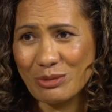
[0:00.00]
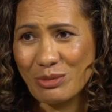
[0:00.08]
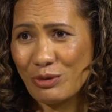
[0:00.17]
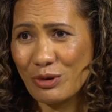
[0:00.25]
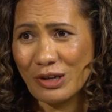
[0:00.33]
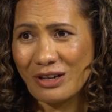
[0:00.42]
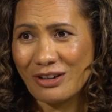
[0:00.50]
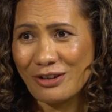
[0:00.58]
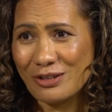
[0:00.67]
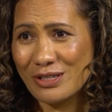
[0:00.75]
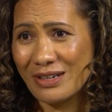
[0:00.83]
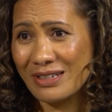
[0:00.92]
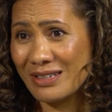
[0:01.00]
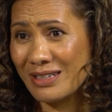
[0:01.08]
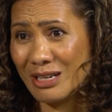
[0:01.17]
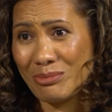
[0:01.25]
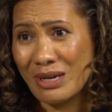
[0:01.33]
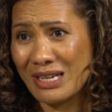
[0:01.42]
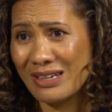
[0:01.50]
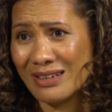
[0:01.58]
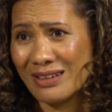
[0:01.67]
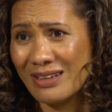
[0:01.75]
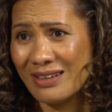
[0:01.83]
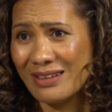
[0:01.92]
be working alongside Anita Baker,